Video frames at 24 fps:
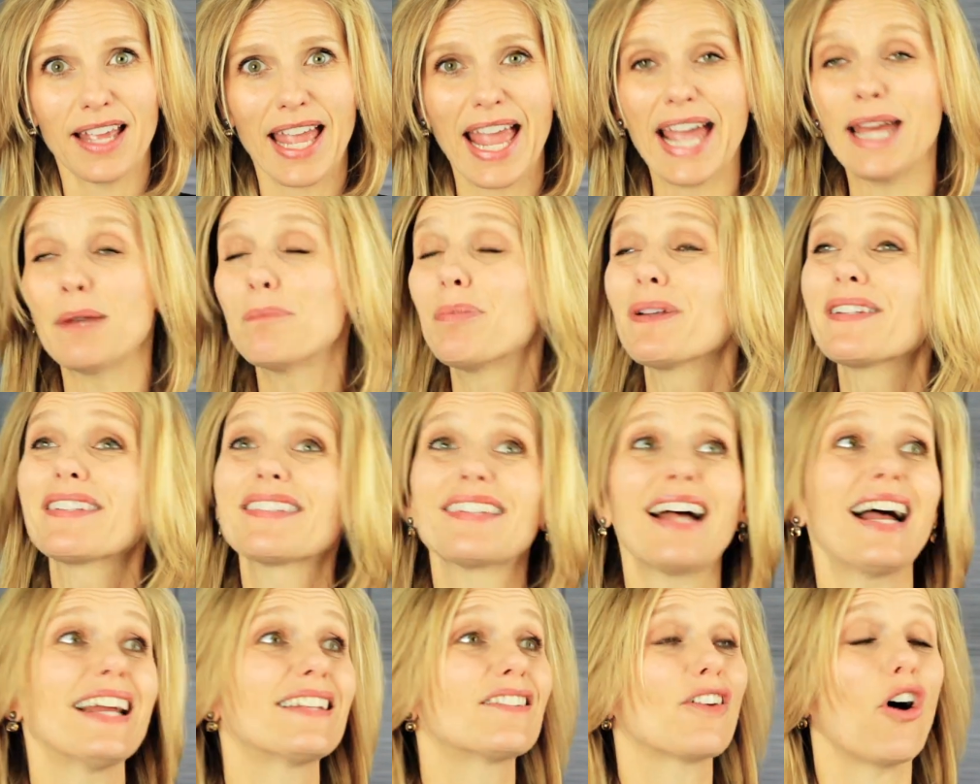And
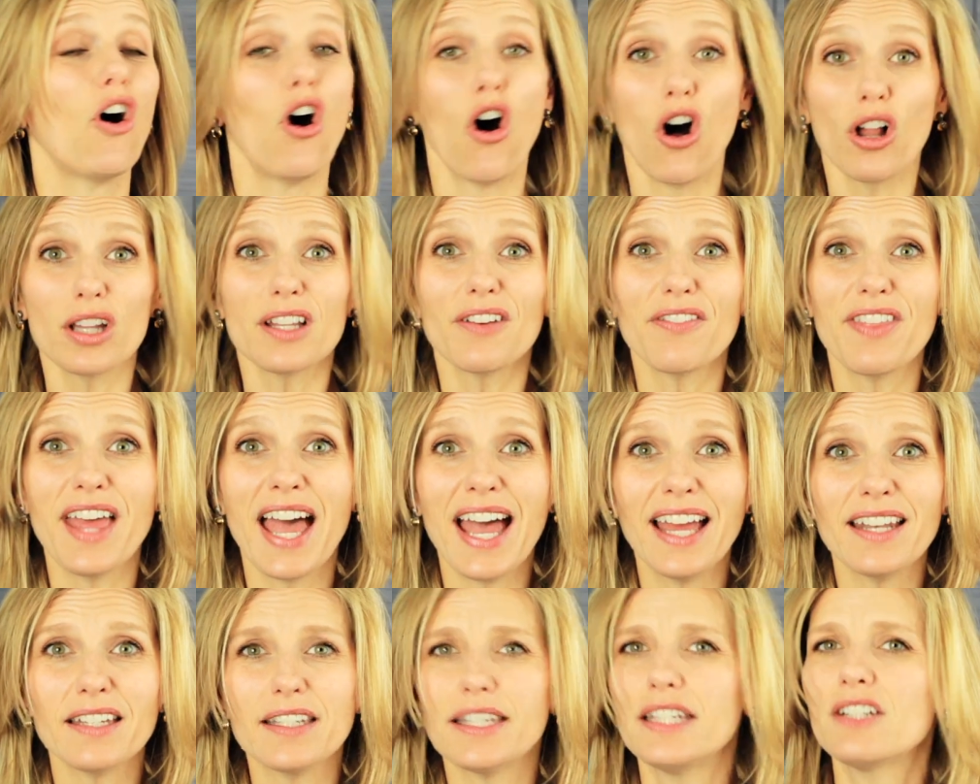besides all of
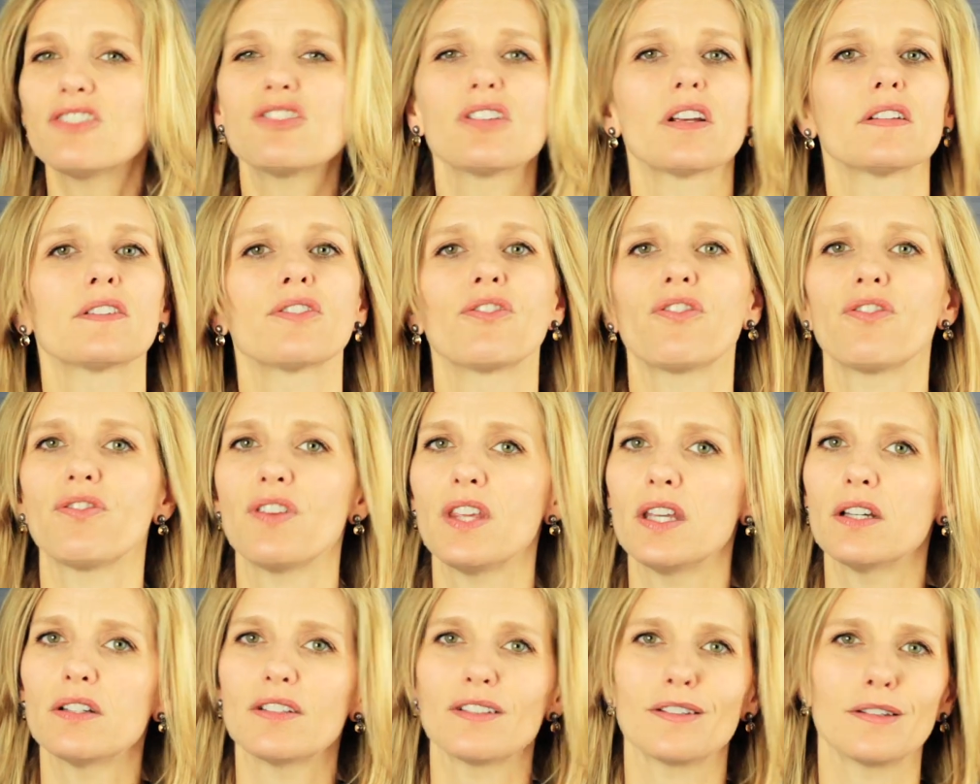that, it just
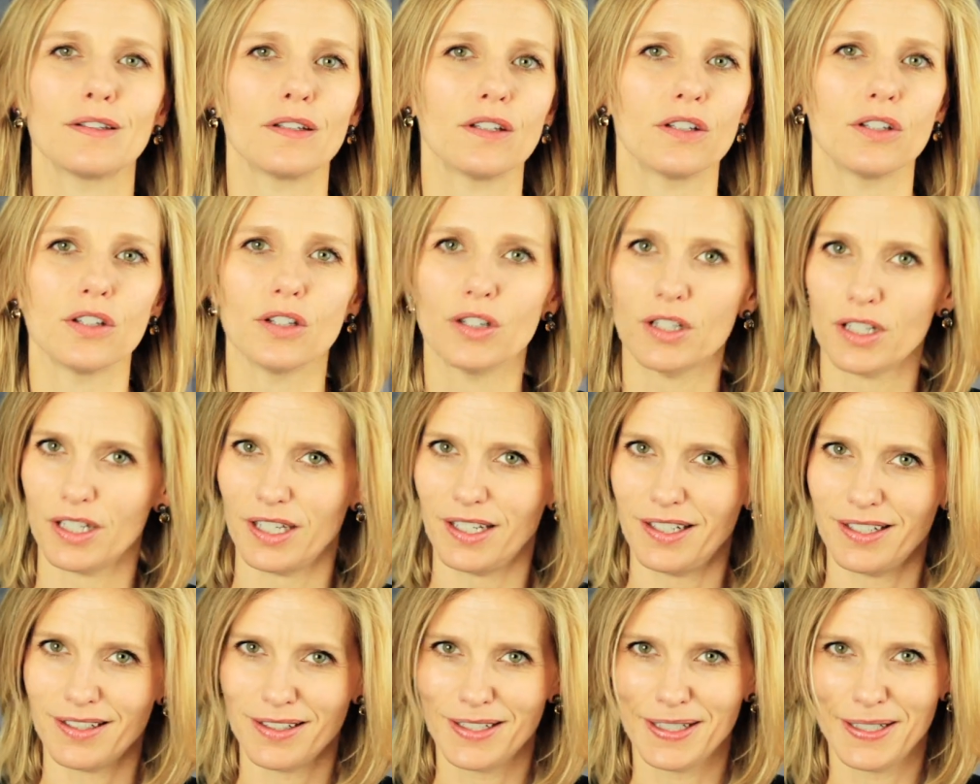feels
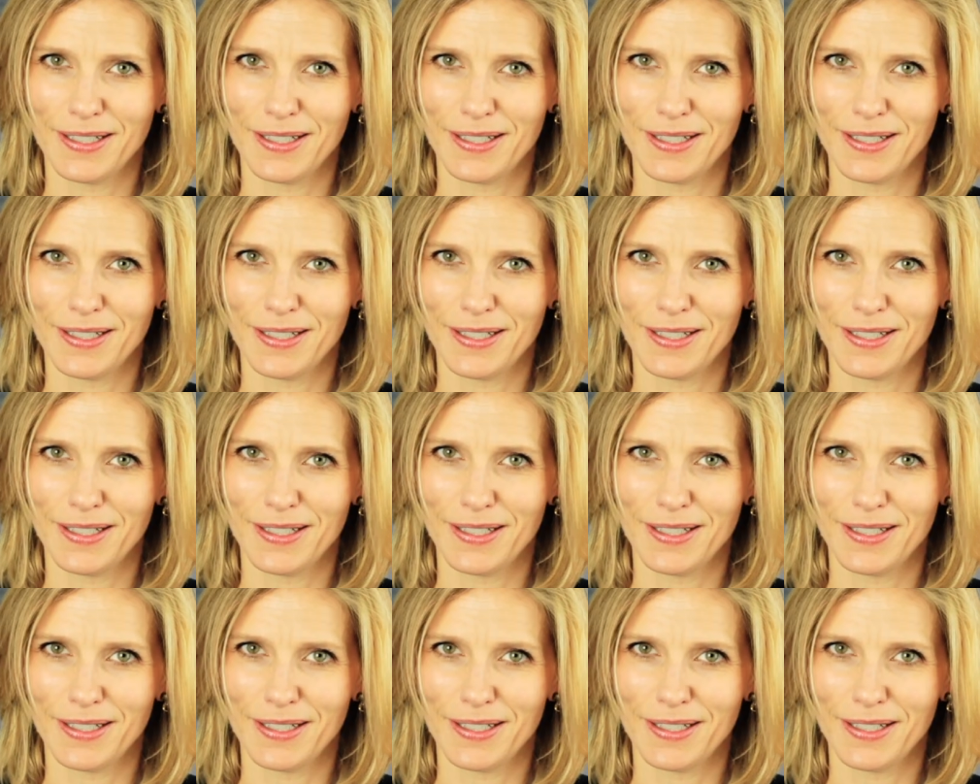good.